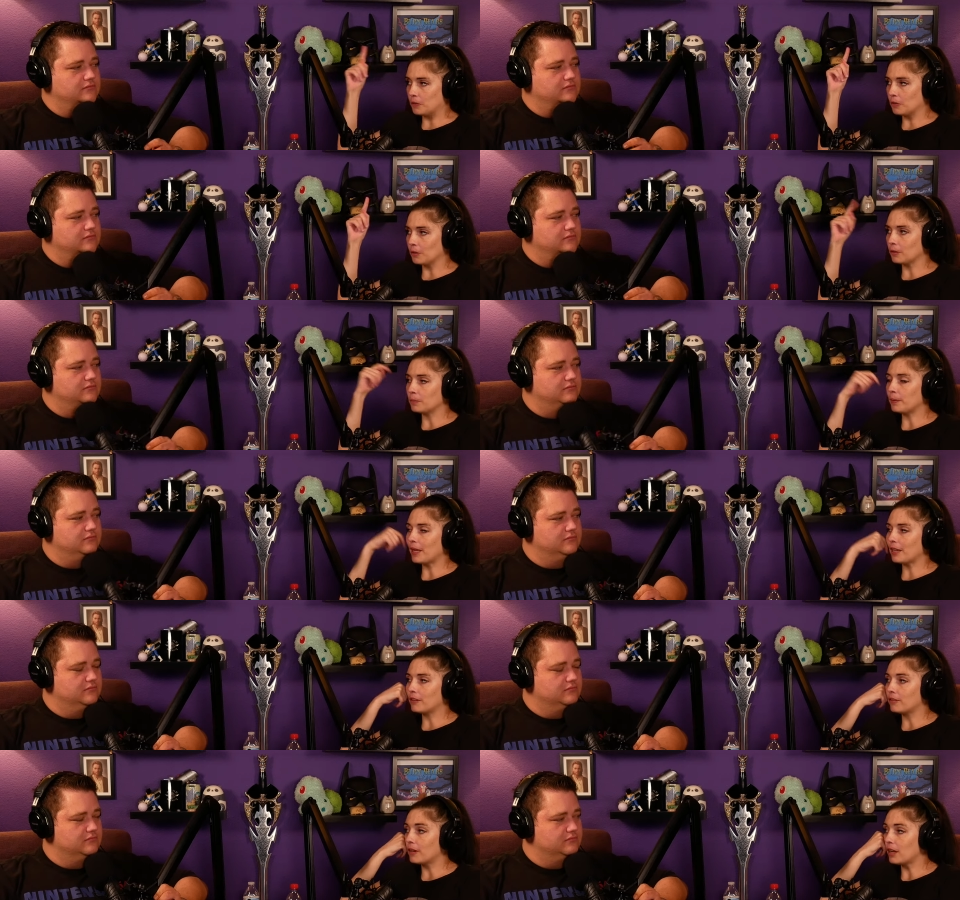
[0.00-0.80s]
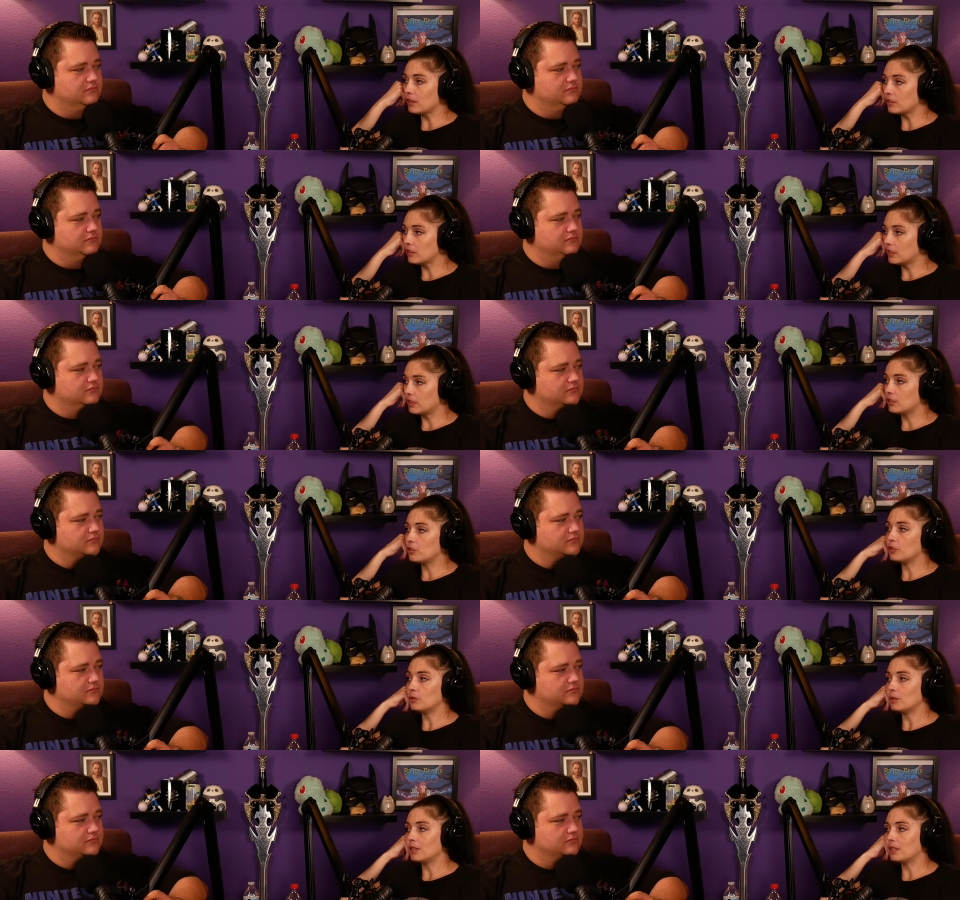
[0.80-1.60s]
Speaker 1: circle back around
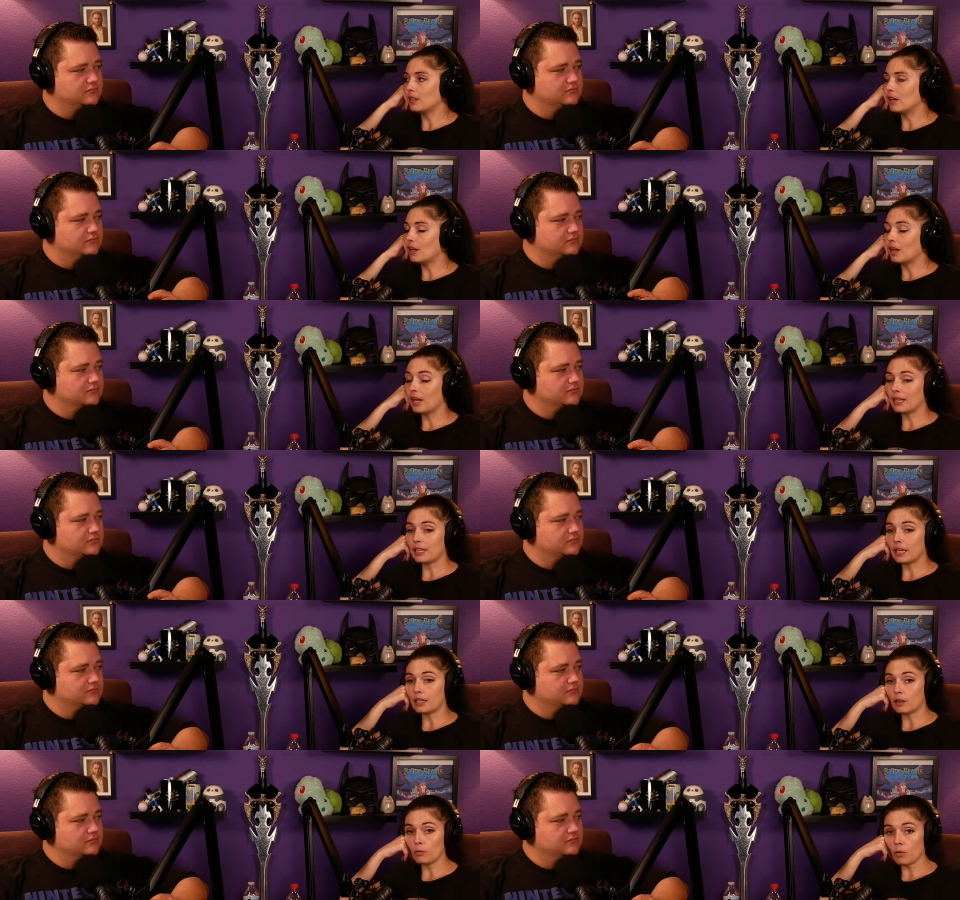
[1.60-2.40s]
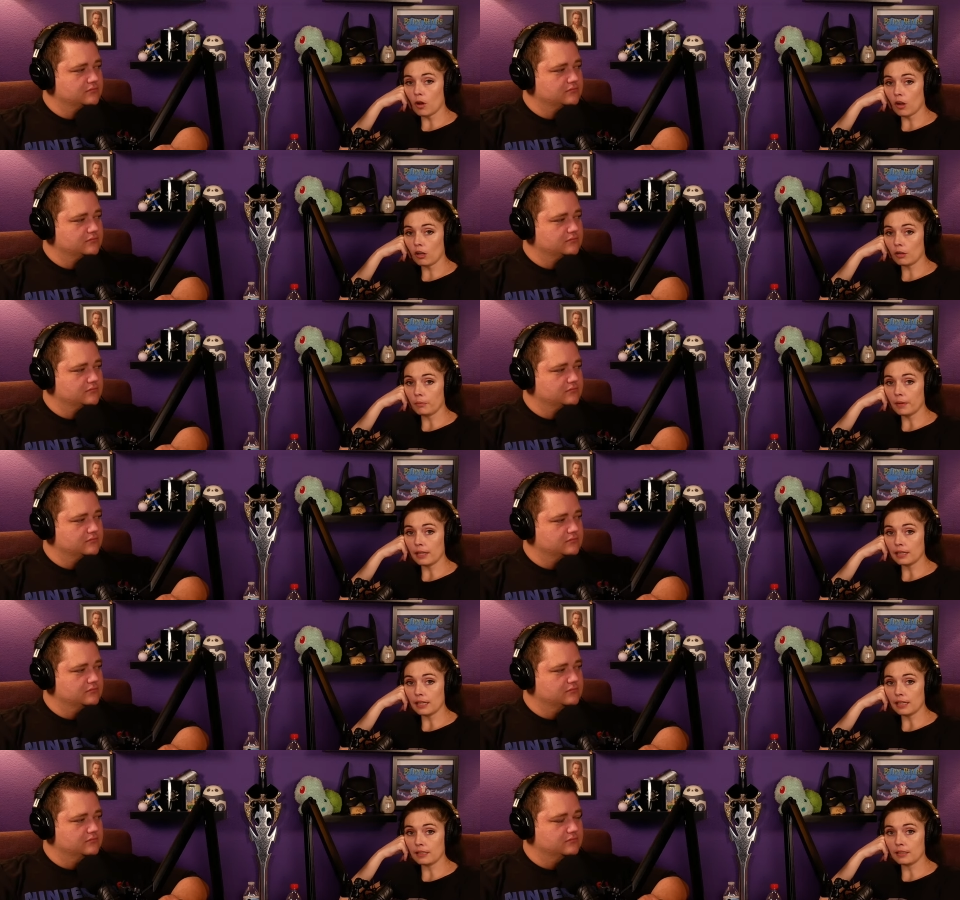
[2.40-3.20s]
to it, uh, I cannot walk.
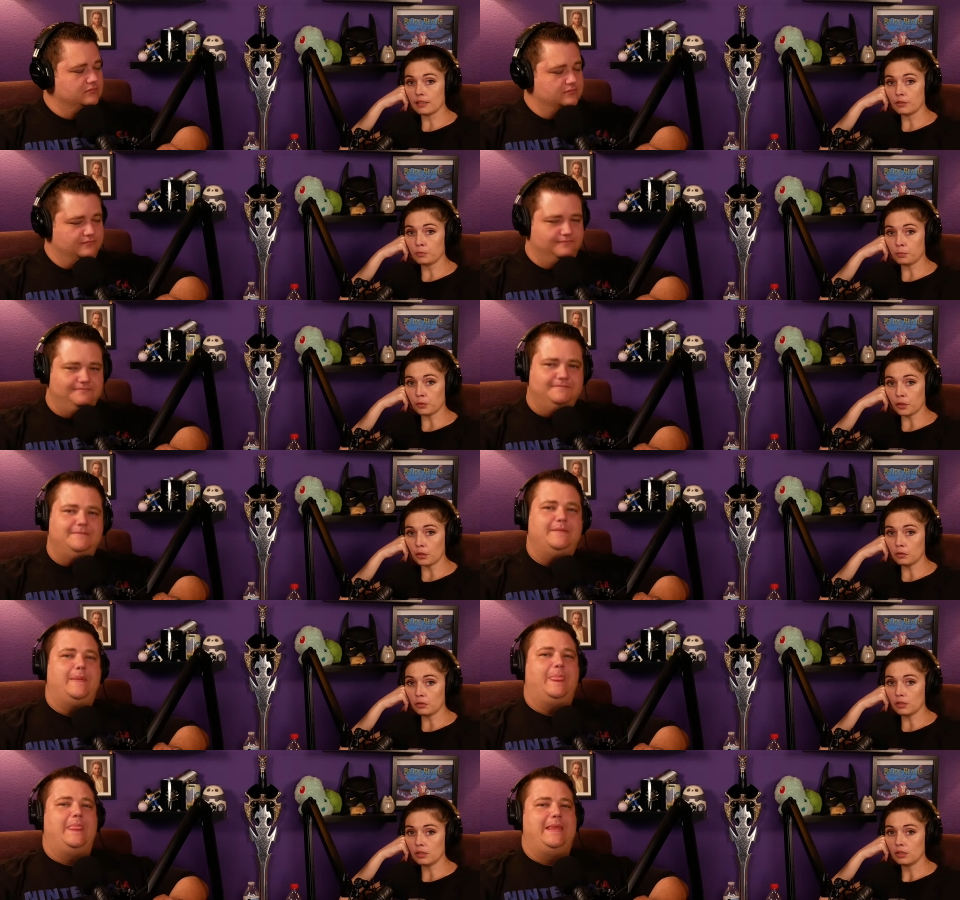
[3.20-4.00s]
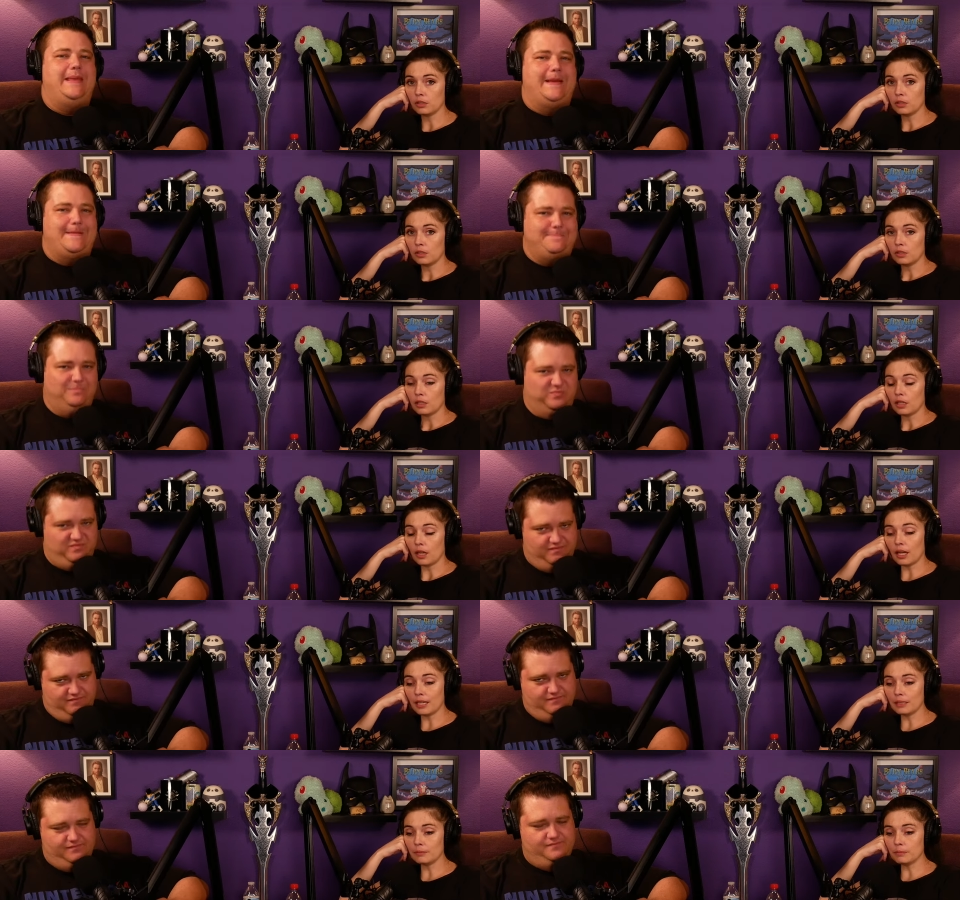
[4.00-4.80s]
My legs is broke. Yeah.
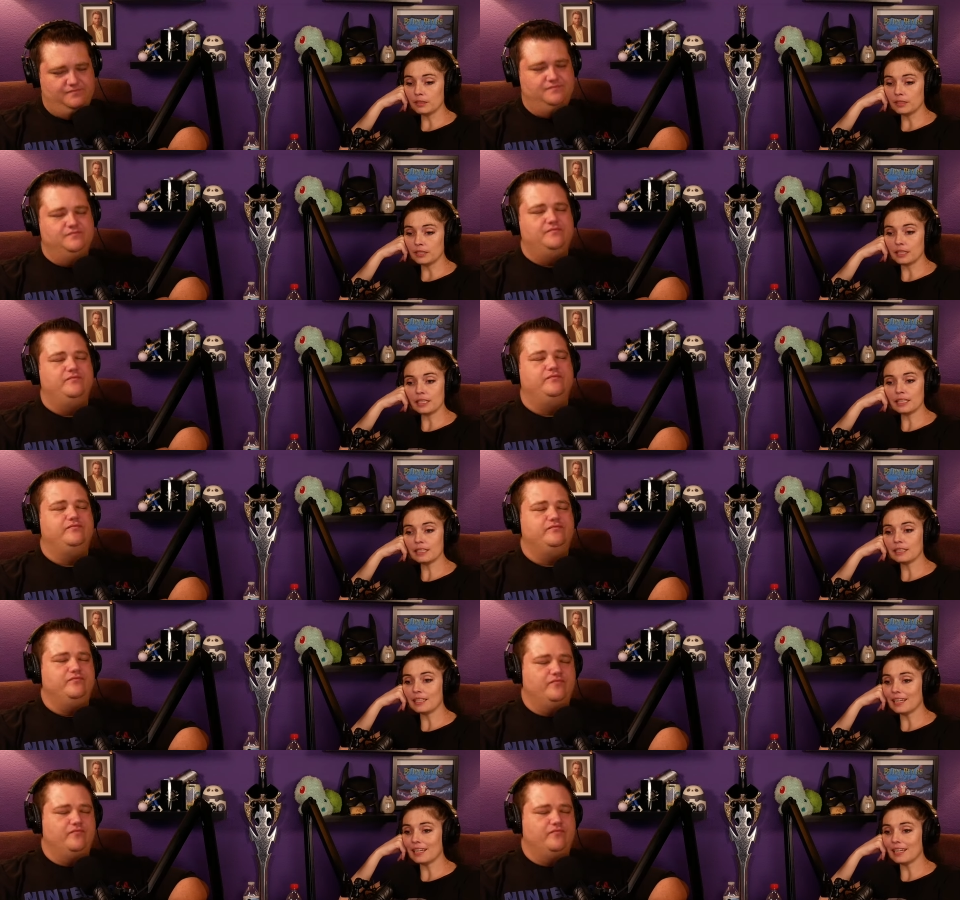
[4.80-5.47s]
I am sitting